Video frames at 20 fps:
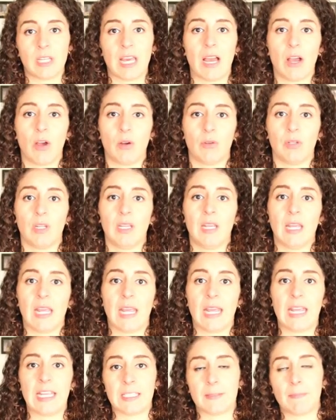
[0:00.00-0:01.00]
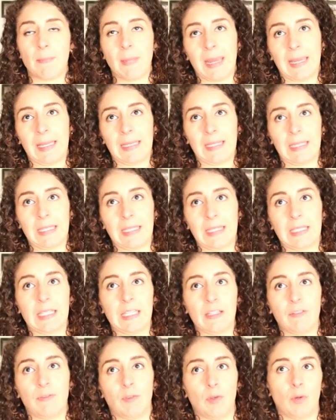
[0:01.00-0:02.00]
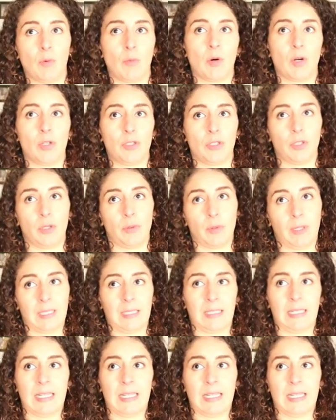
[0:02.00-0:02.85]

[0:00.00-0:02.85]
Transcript: down it's mainly if you are doing